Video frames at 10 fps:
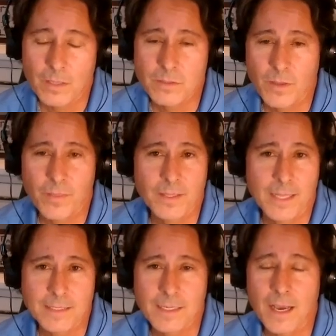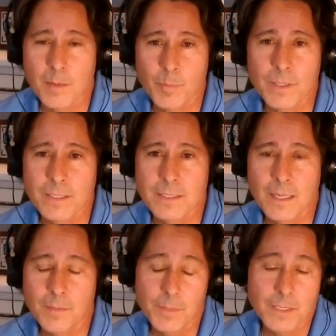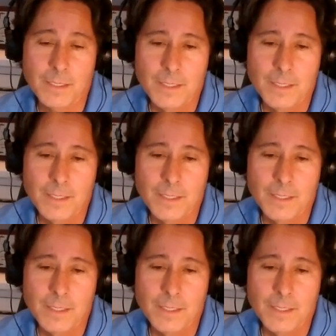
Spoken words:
So I think that's got to please them. And,